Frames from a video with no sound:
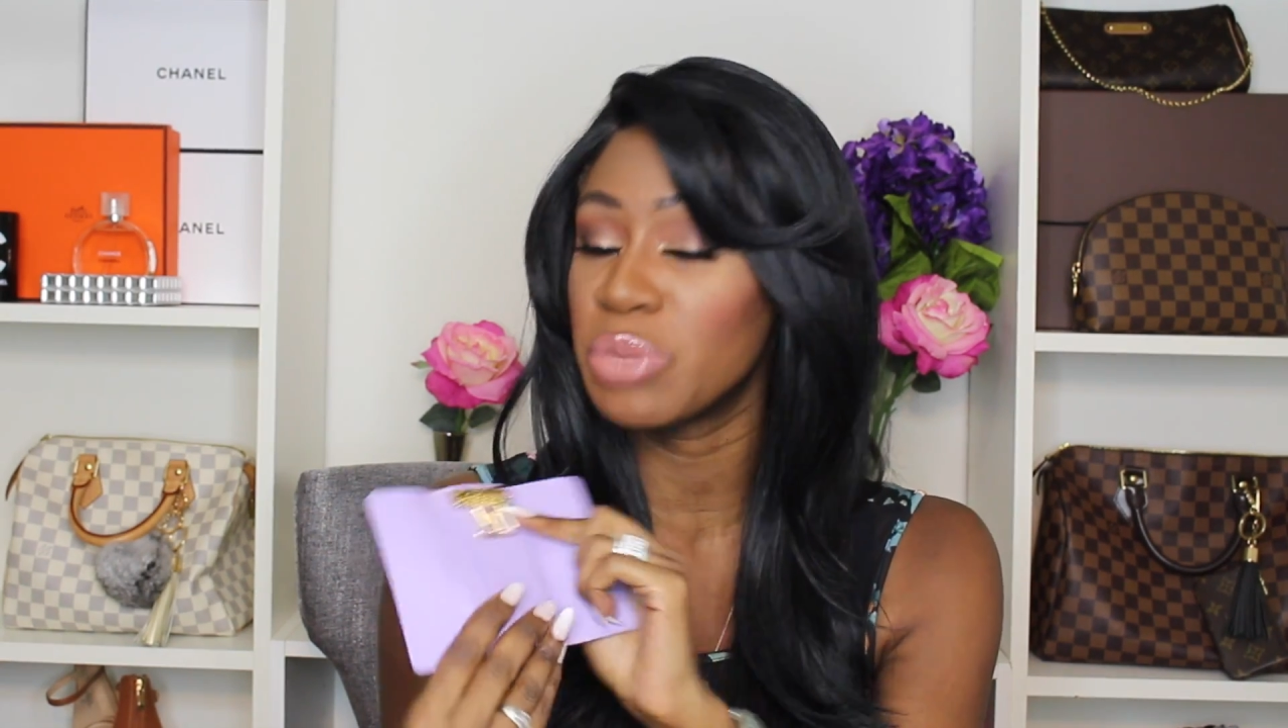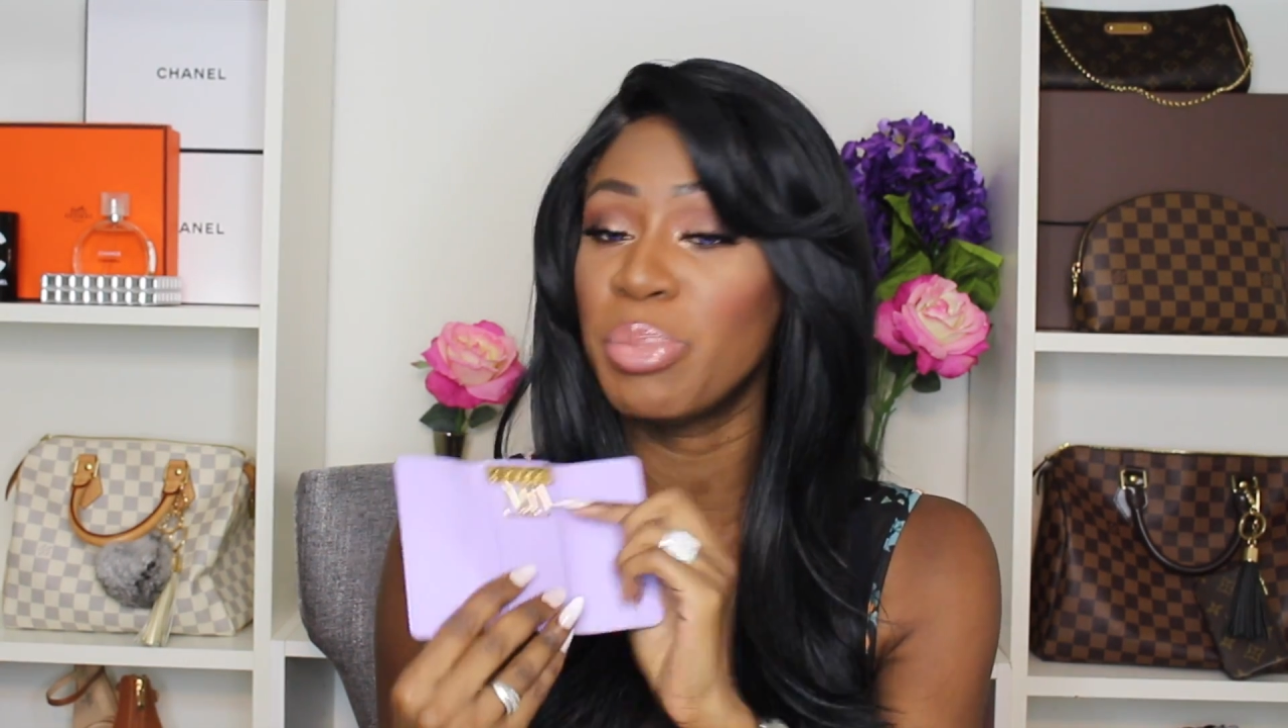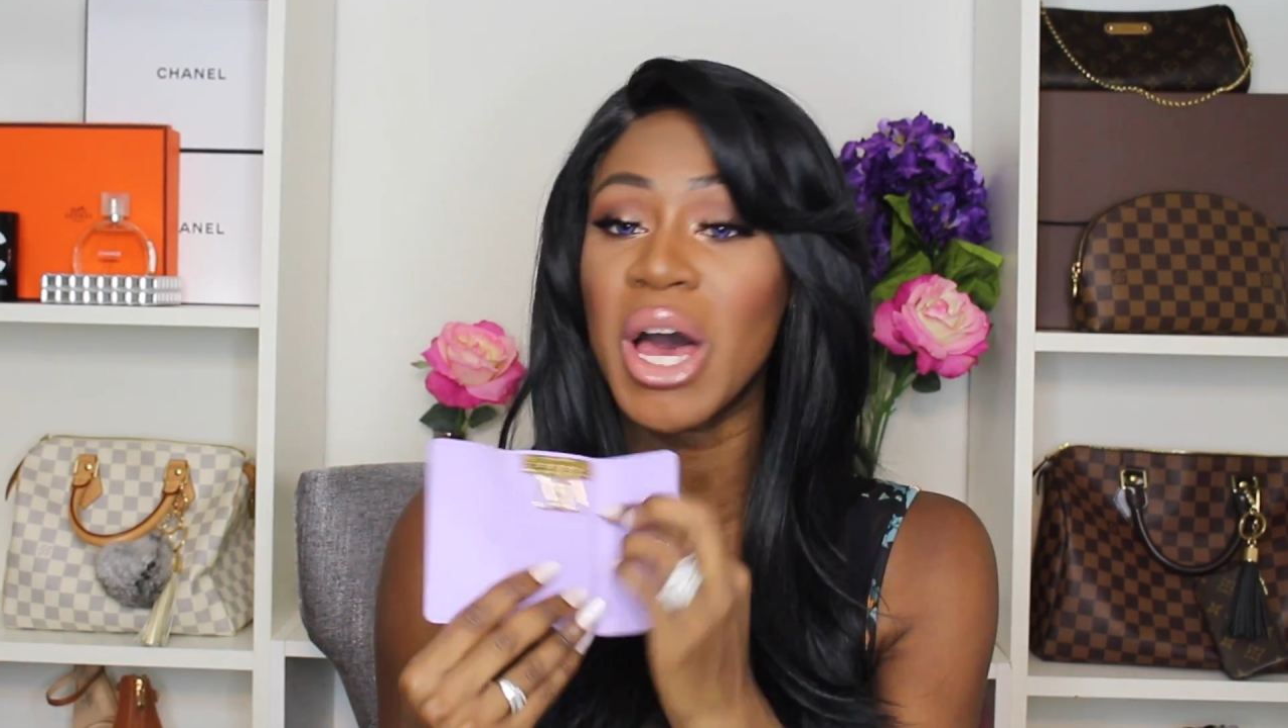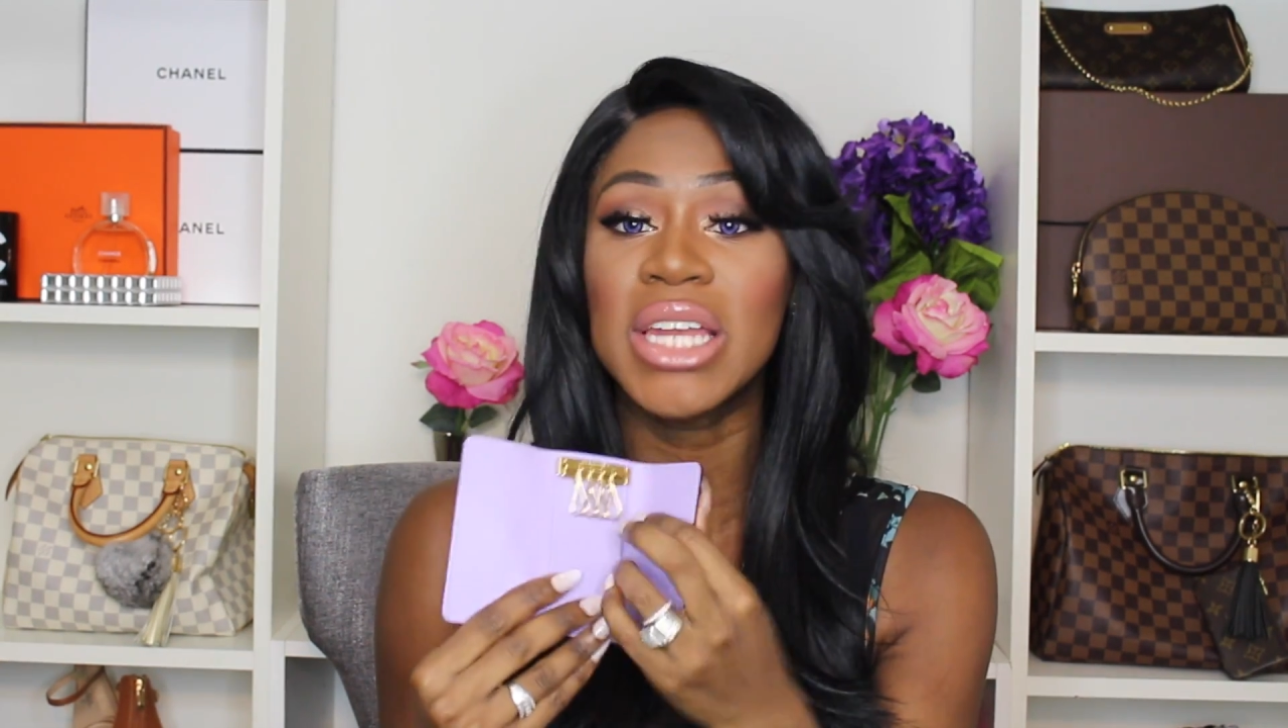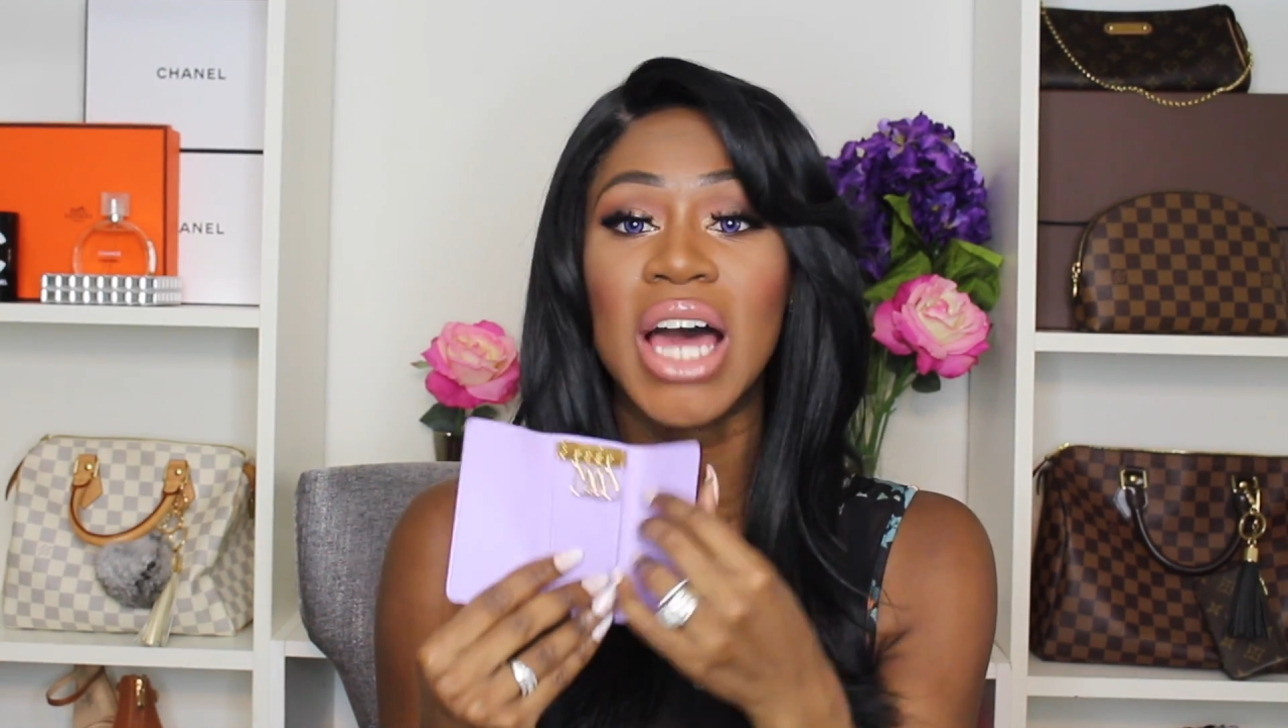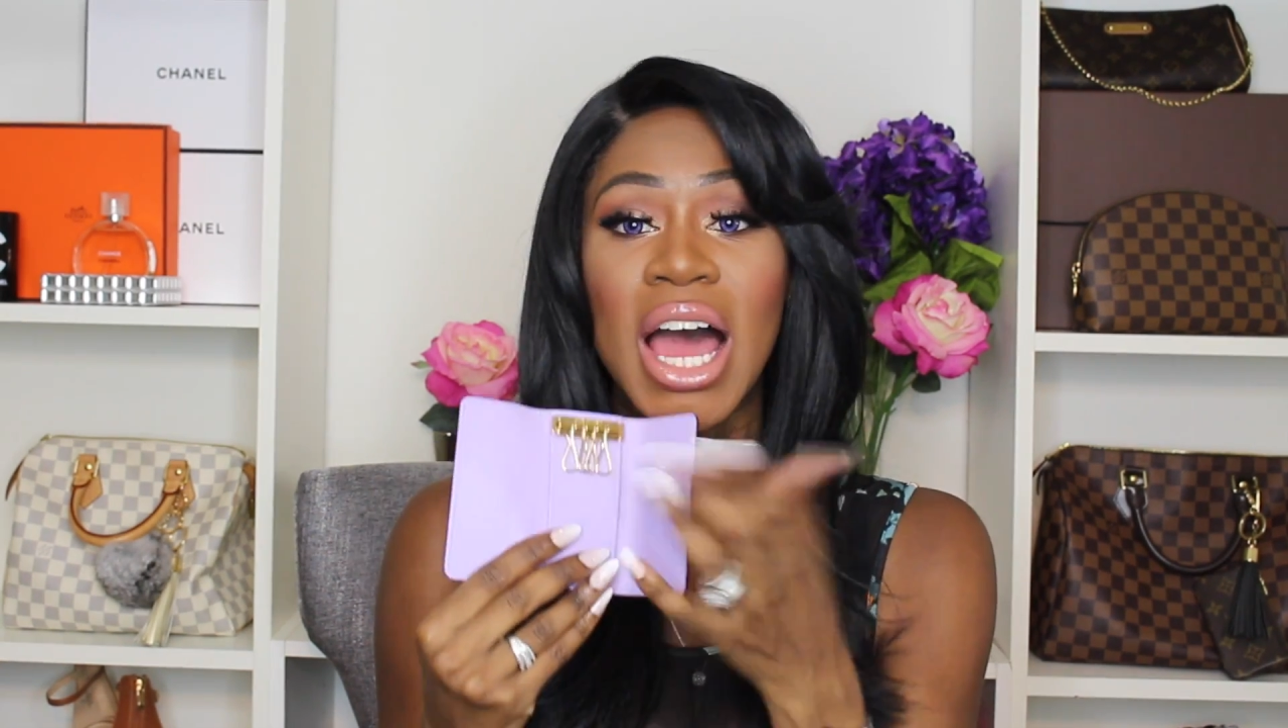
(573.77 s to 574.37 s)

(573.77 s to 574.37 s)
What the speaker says: but